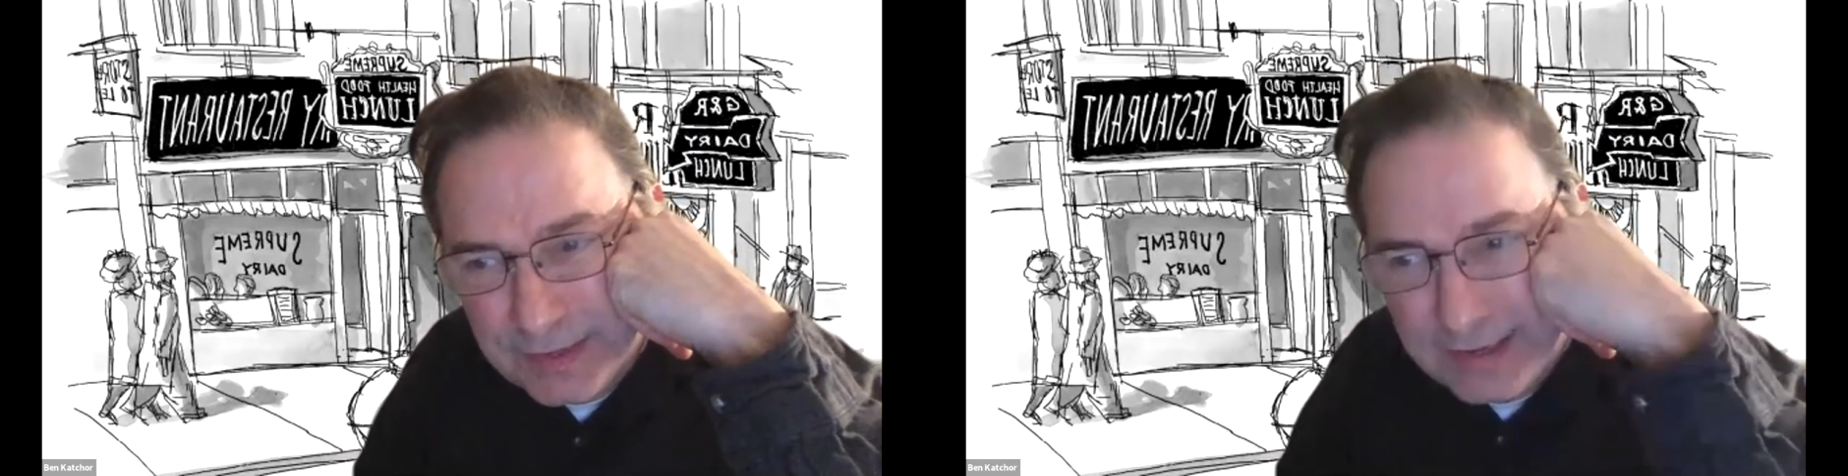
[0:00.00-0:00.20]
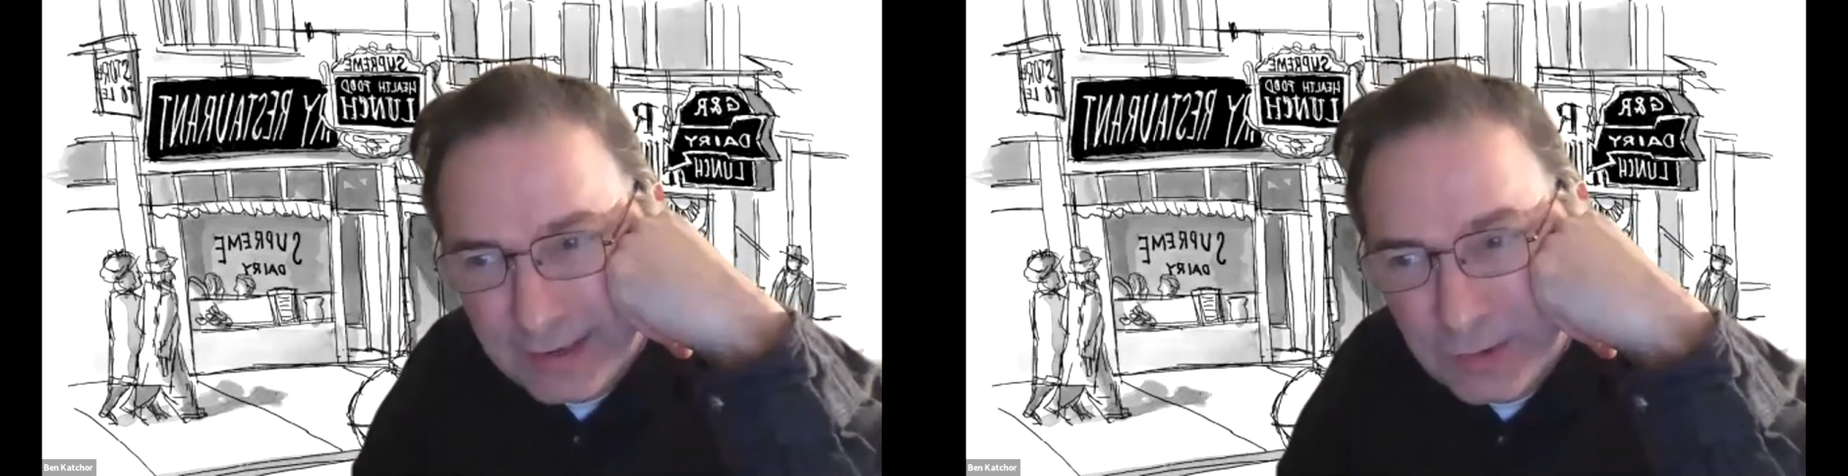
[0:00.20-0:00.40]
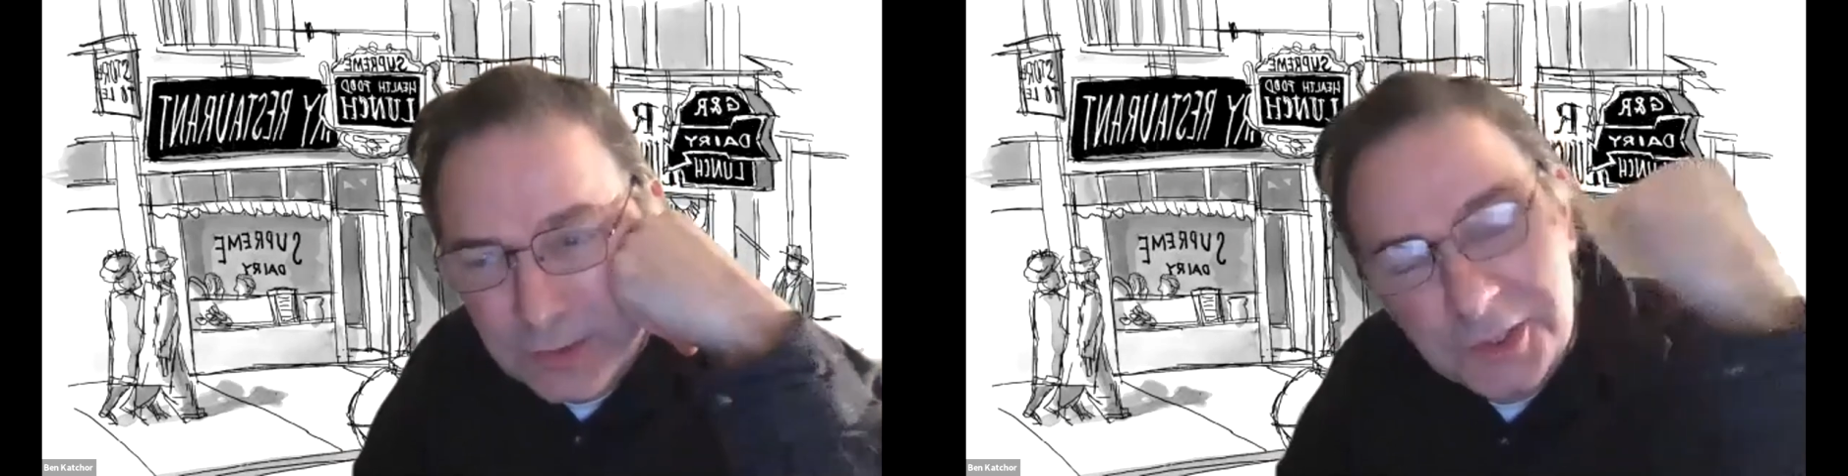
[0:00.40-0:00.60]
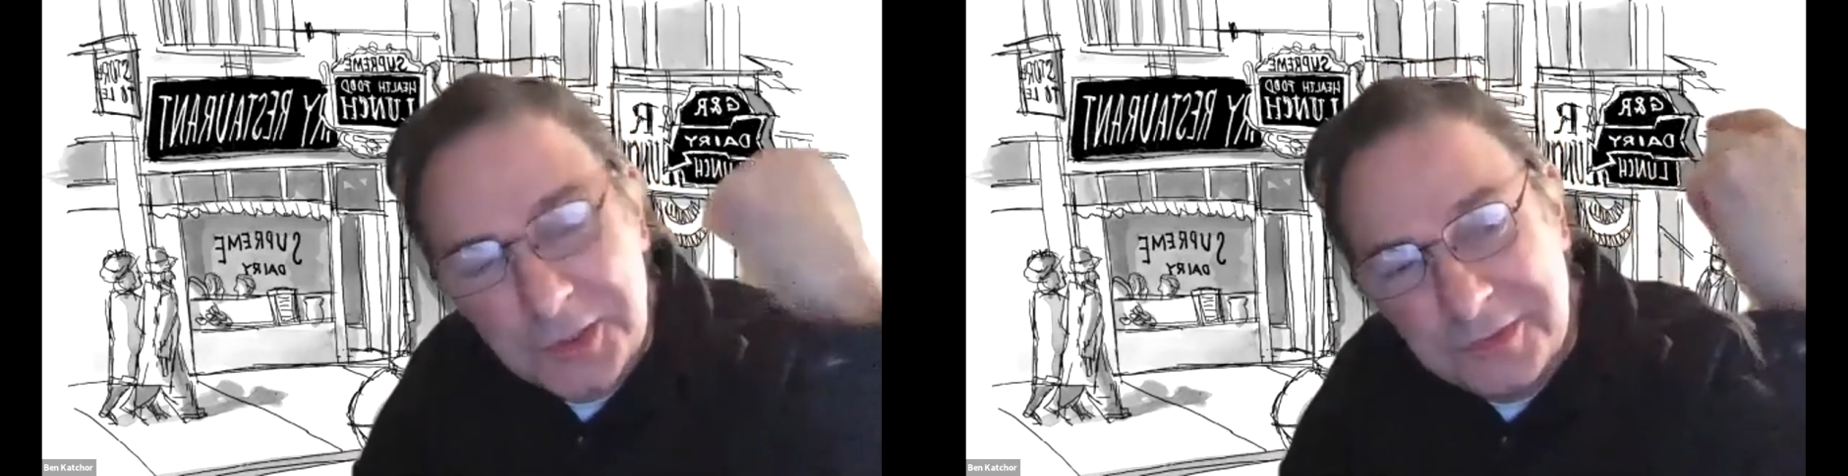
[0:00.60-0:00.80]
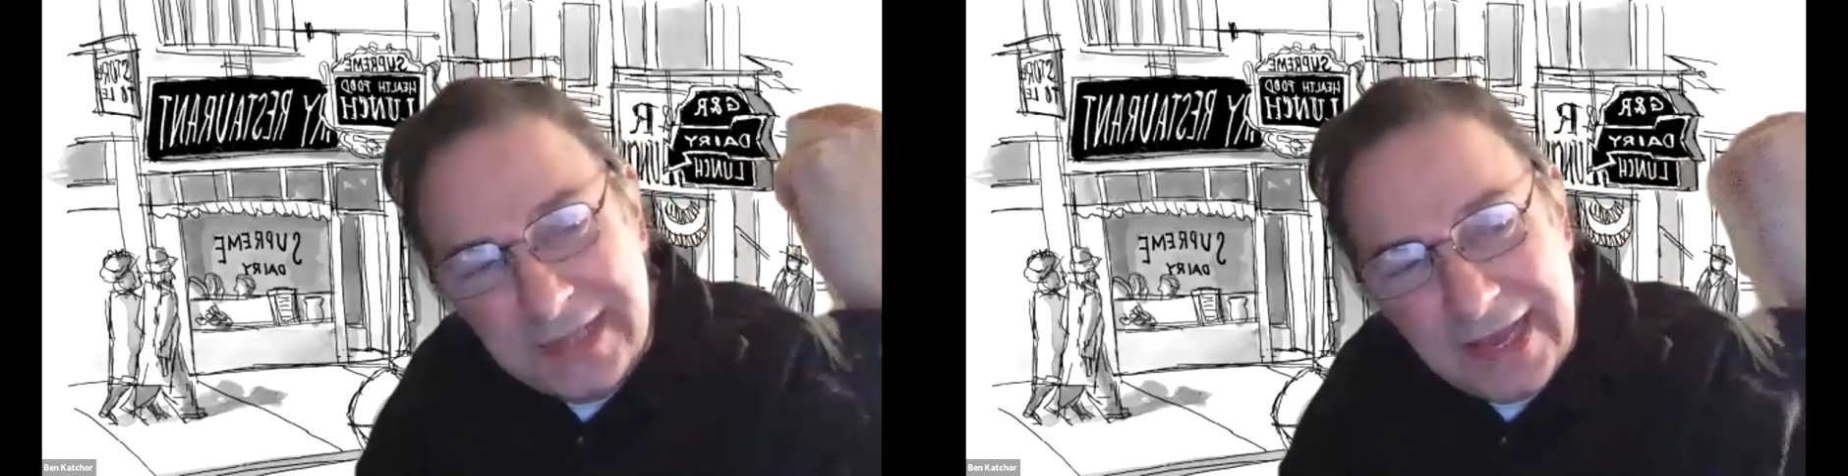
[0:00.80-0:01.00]
also
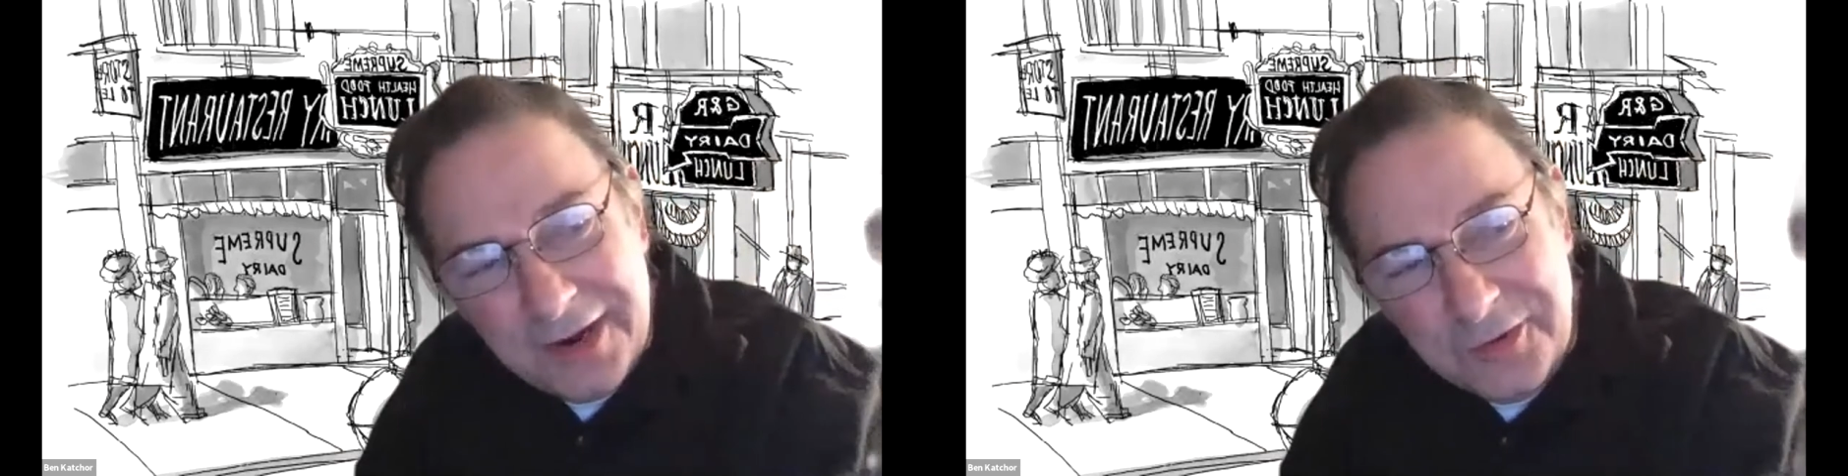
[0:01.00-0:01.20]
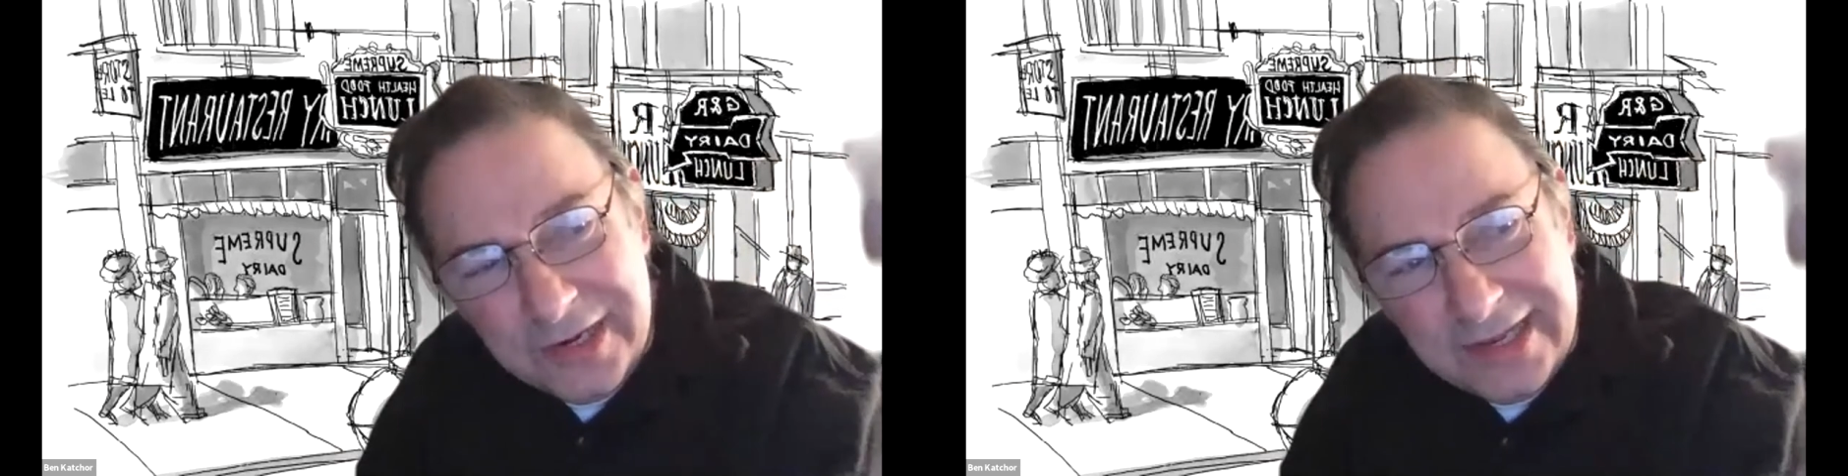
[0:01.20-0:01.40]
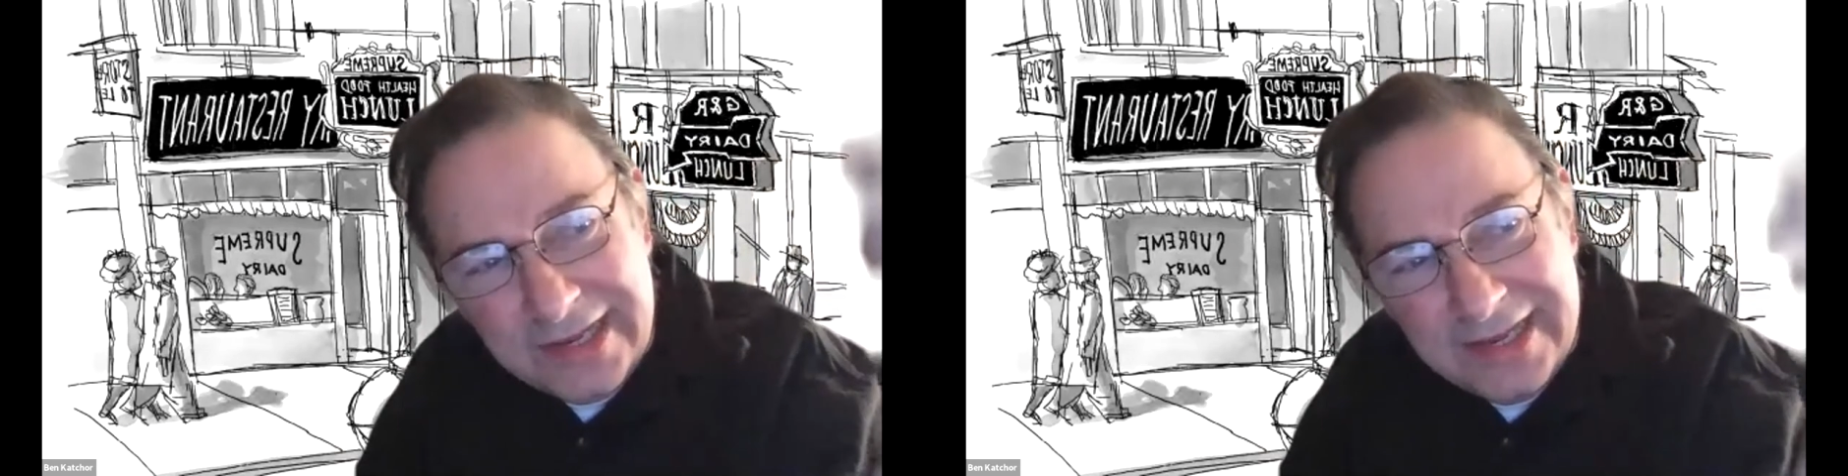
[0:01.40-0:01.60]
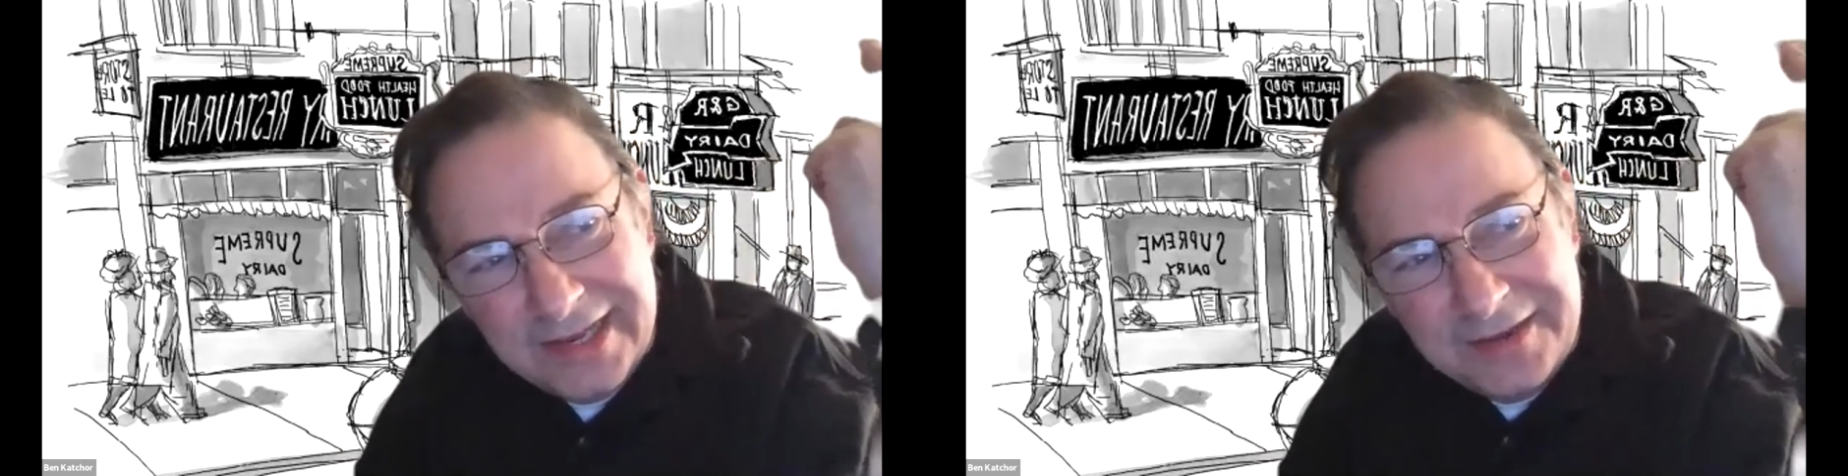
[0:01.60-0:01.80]
dairy